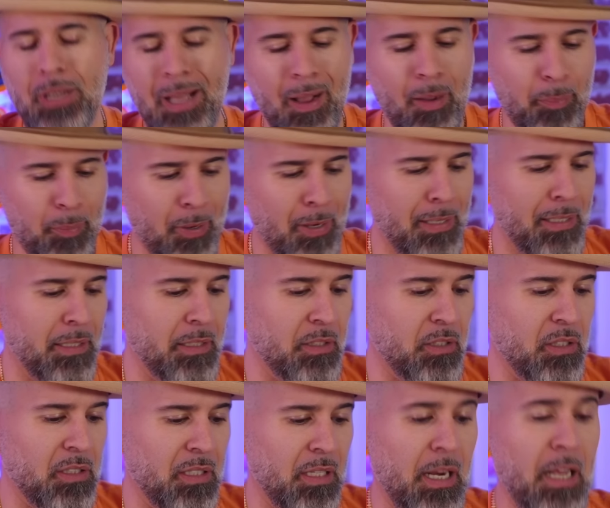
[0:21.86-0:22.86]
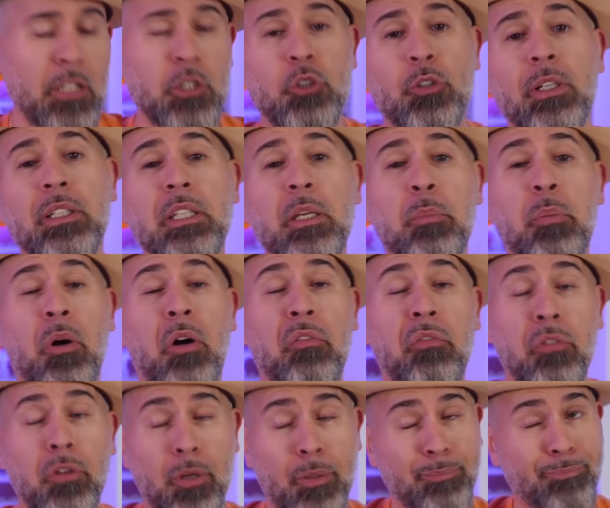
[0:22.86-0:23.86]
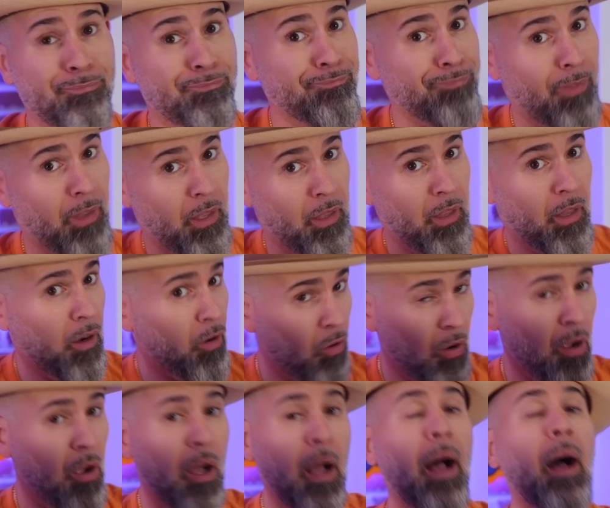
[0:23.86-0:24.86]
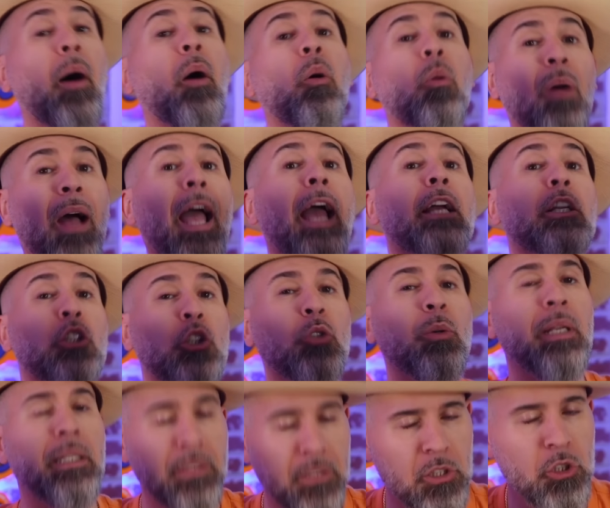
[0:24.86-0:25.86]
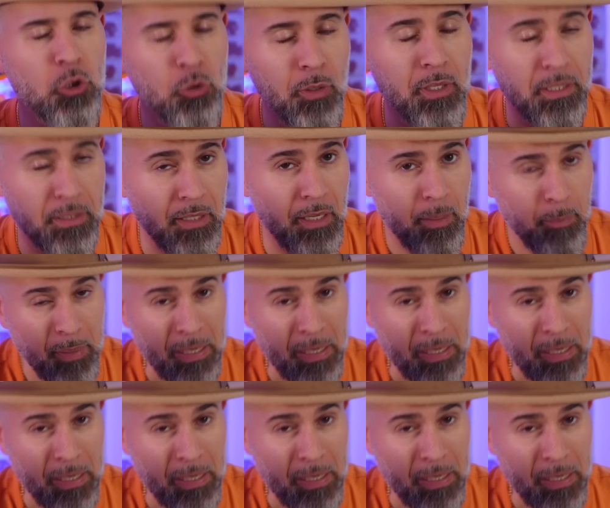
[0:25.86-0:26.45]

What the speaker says: Now, apparently this is an extrait de parfum. I don't know how extrait this joint is gonna